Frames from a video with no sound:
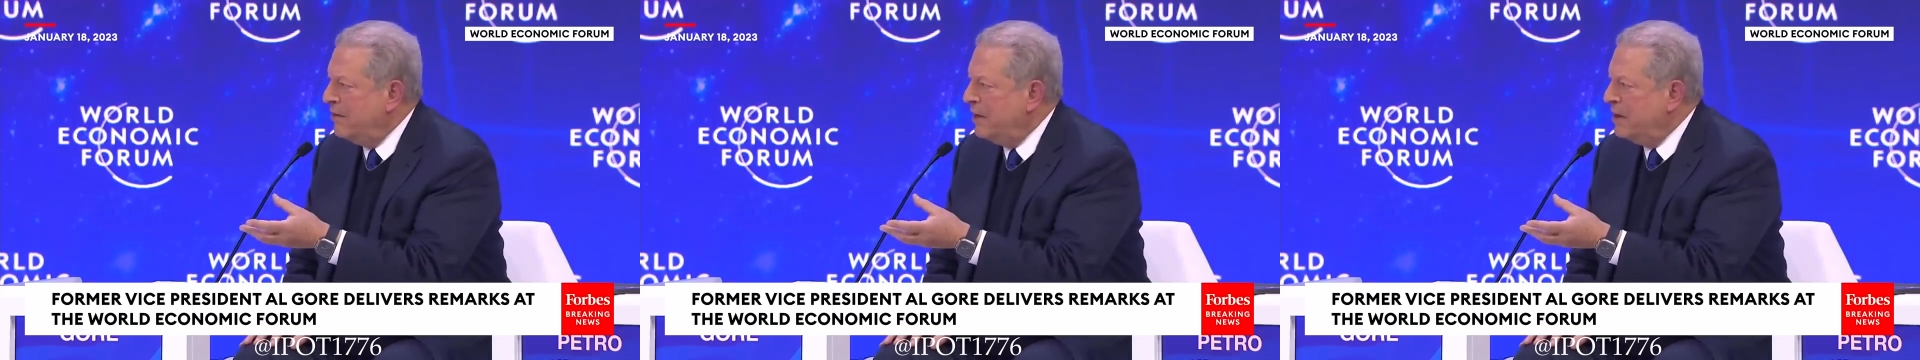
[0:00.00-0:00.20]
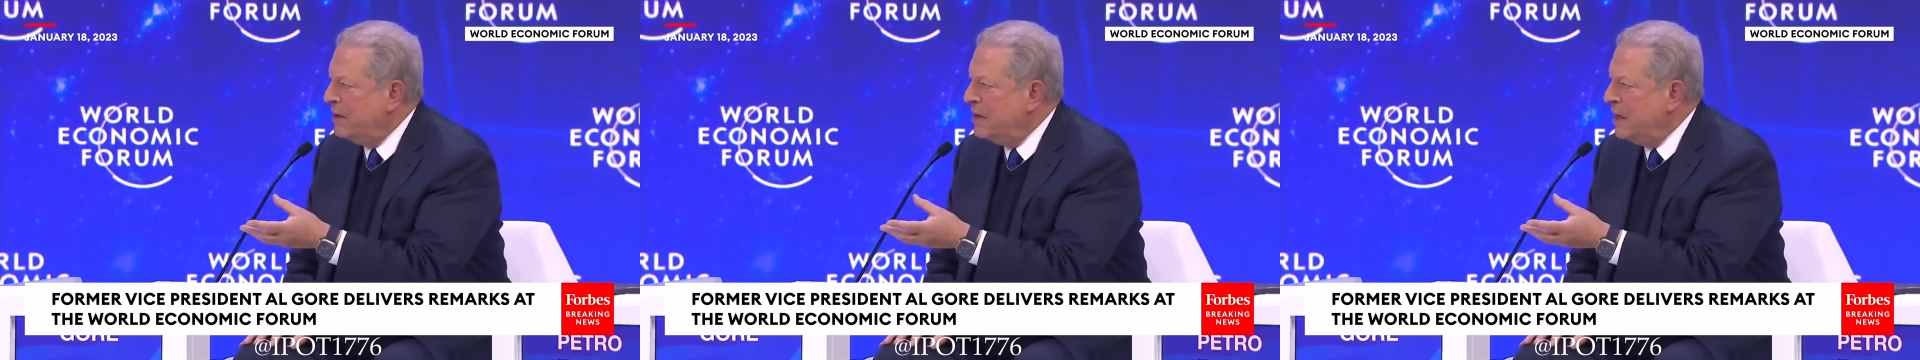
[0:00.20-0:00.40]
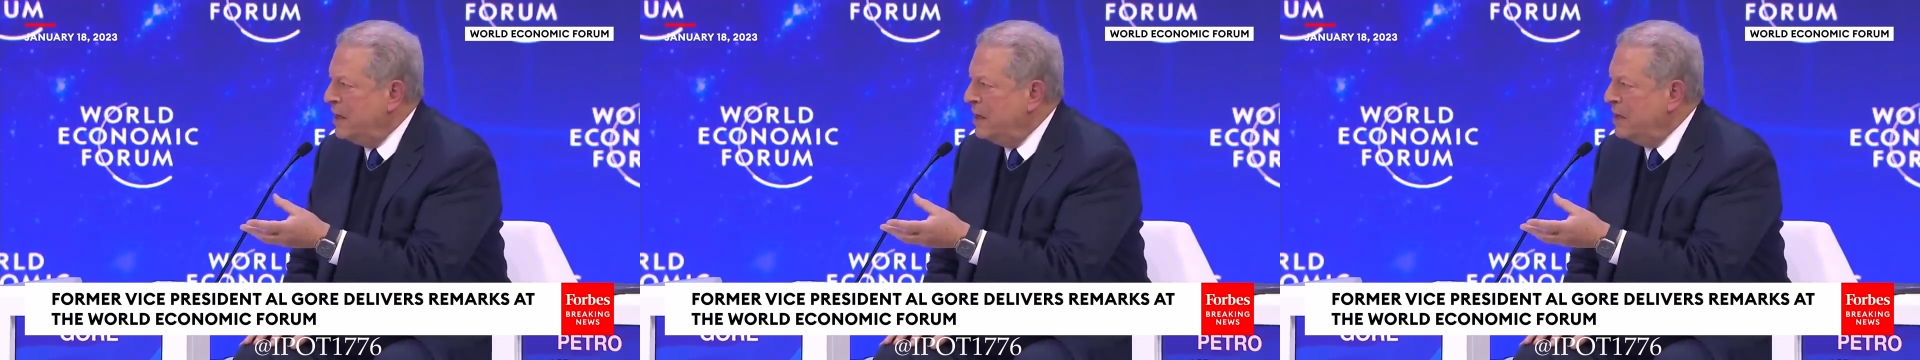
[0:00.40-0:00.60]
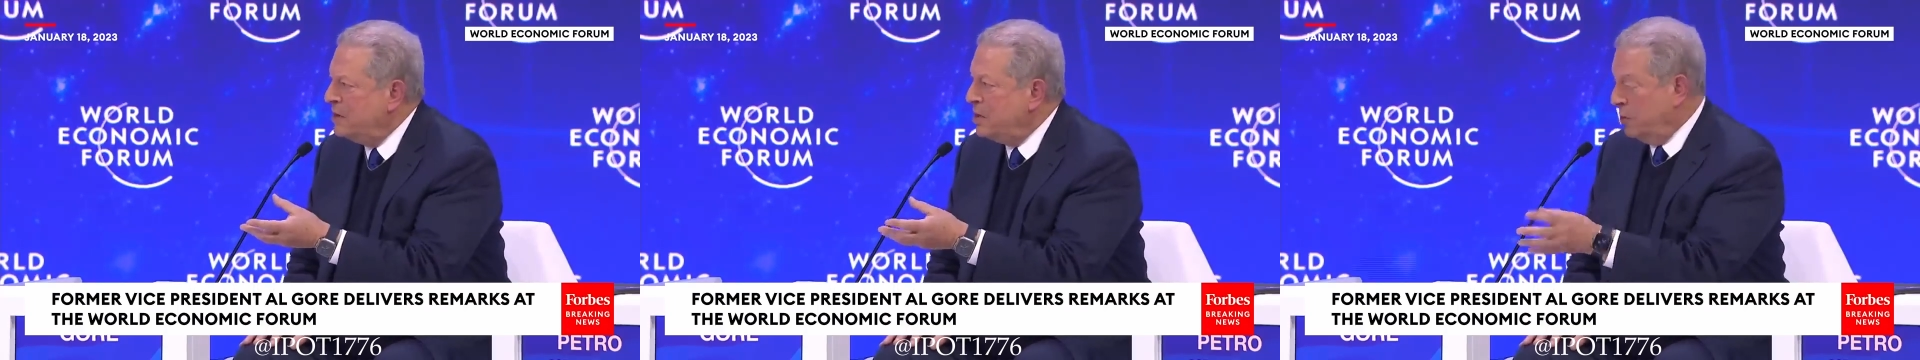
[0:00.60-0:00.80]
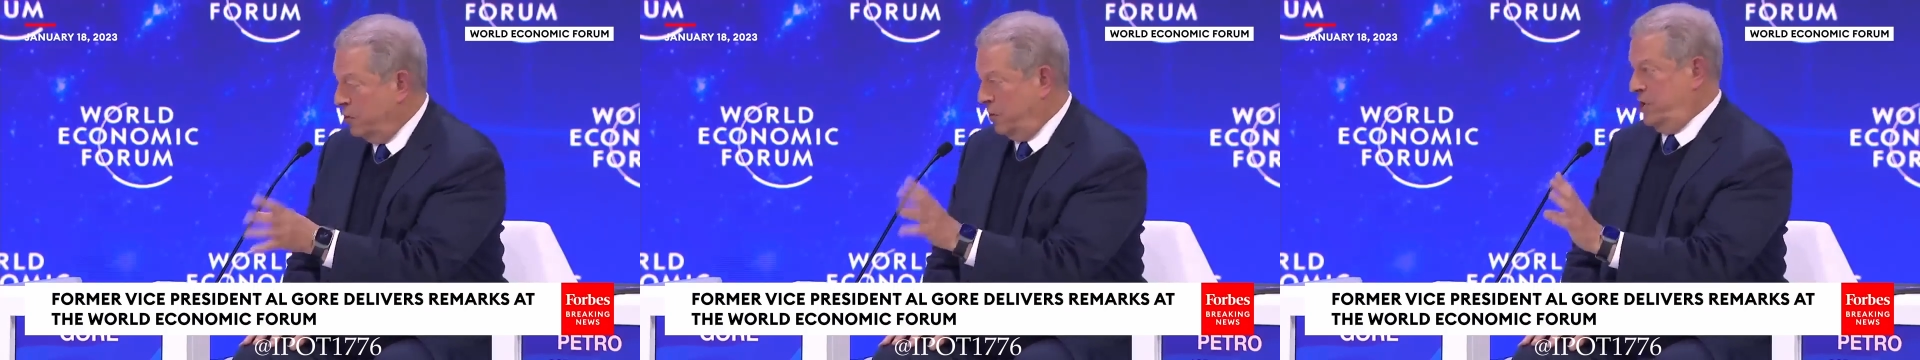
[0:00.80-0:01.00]
the
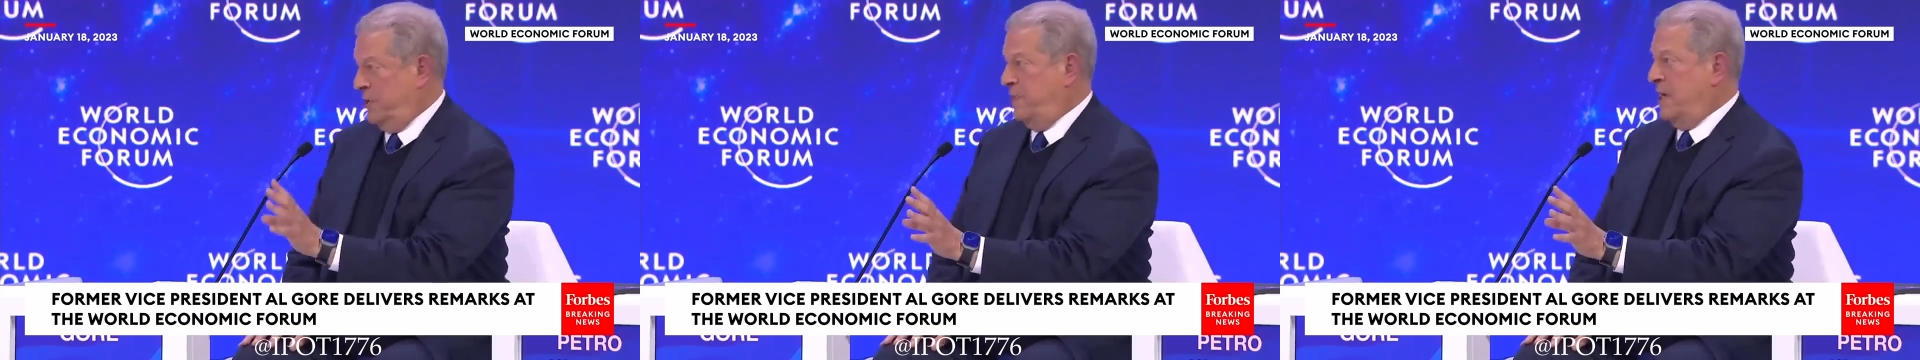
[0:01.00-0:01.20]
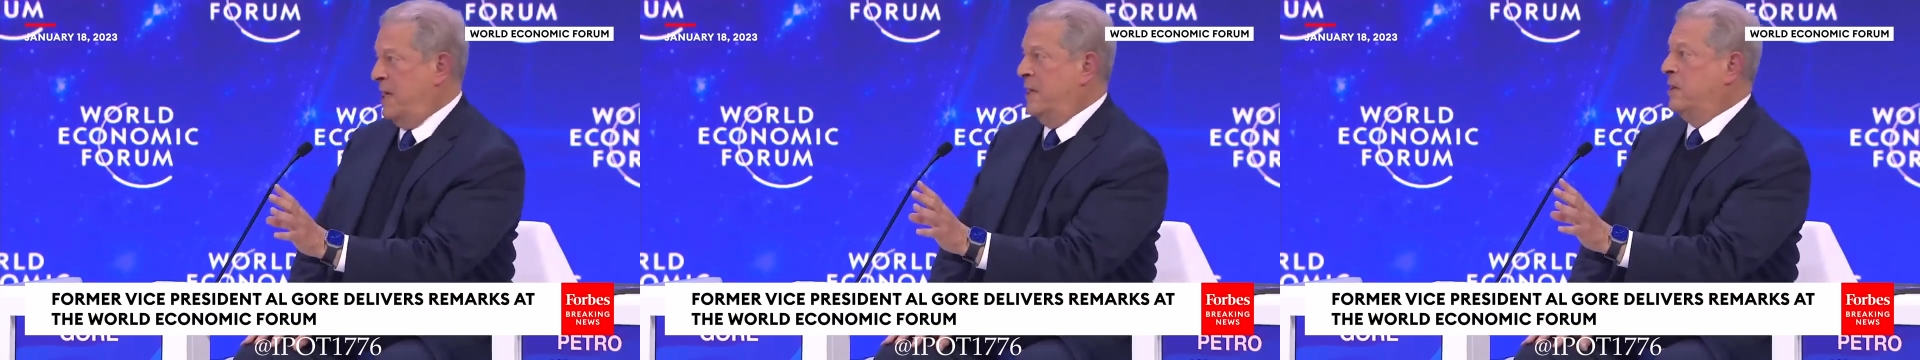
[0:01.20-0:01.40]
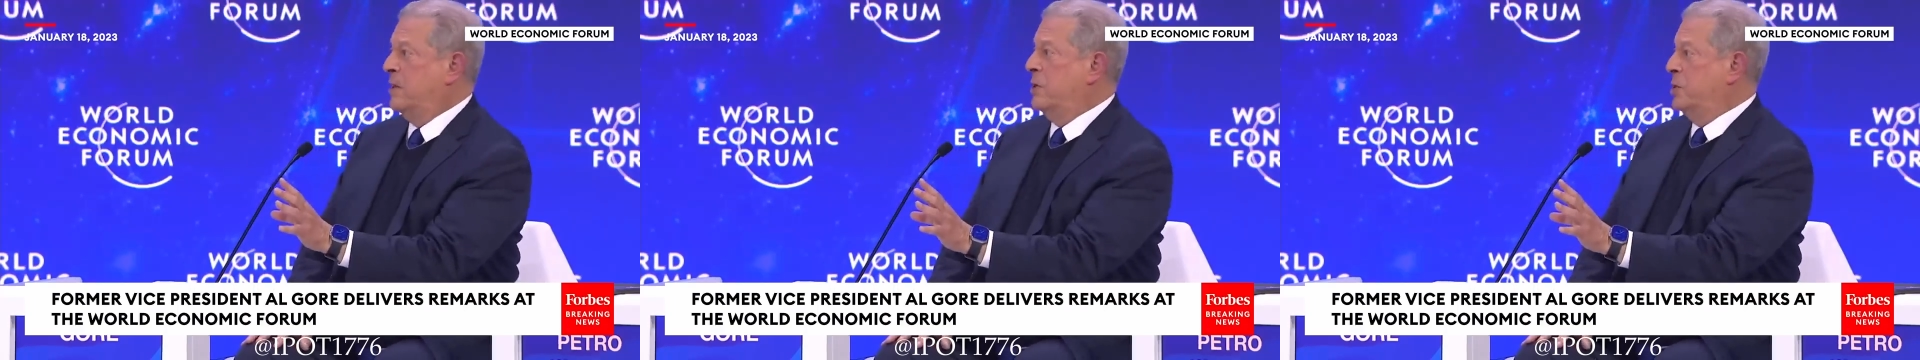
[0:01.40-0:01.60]
need to respond to